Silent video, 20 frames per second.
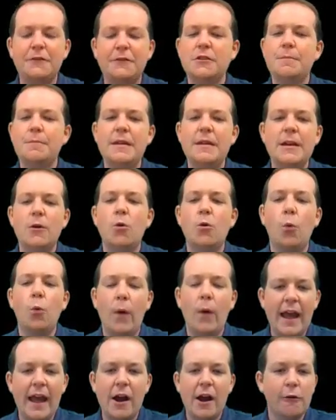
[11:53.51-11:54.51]
to be
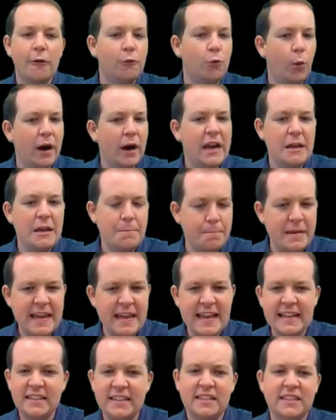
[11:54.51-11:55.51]
aware of what it
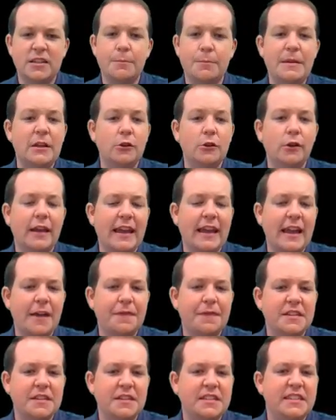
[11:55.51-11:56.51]
means to be looking at
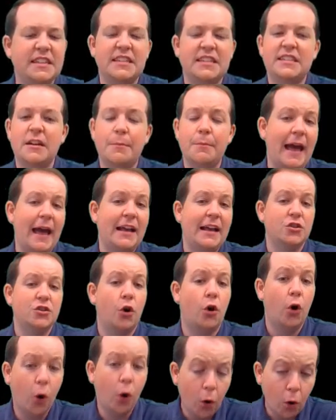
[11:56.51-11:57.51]
the system as a
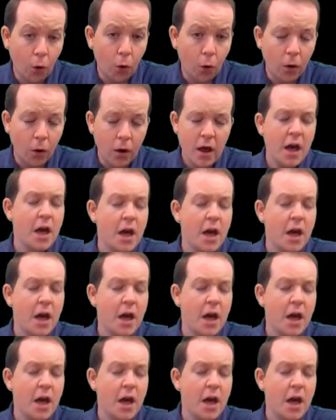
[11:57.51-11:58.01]
whole.